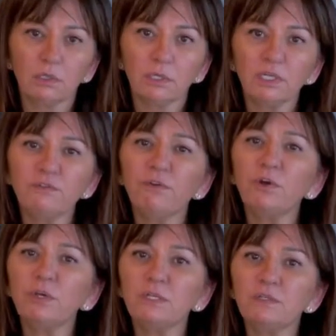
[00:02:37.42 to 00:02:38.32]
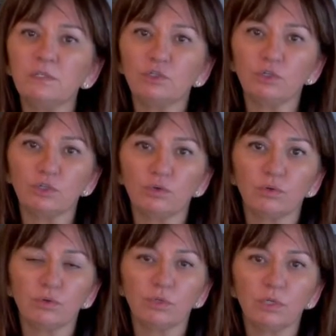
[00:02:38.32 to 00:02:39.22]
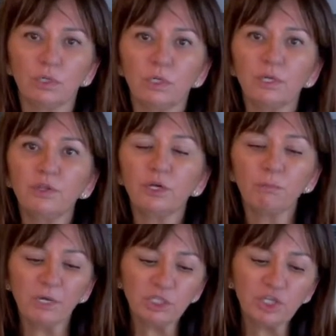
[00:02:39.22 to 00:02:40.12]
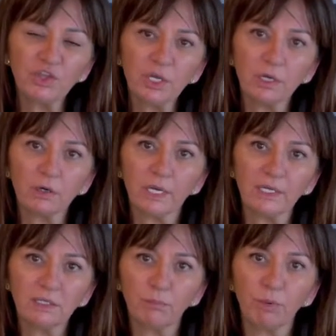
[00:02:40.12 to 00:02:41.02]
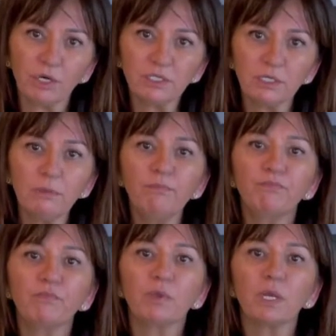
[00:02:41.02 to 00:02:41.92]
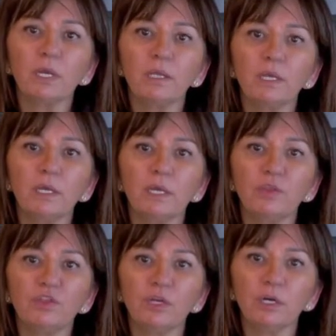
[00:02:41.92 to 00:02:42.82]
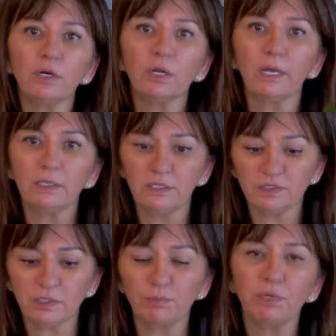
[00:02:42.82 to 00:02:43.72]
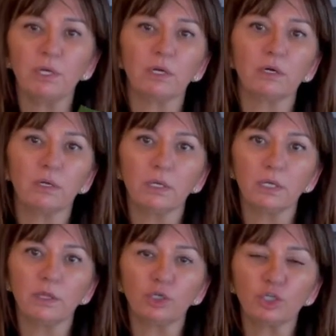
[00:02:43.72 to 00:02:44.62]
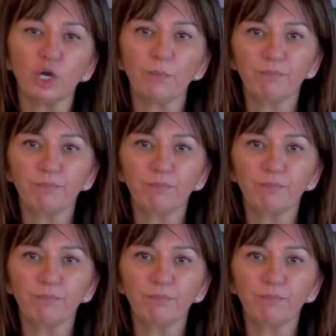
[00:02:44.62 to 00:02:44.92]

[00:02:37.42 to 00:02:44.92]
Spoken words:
It's very easy to do. They're much thicker at the bottom and they get thinner and disappear at the top.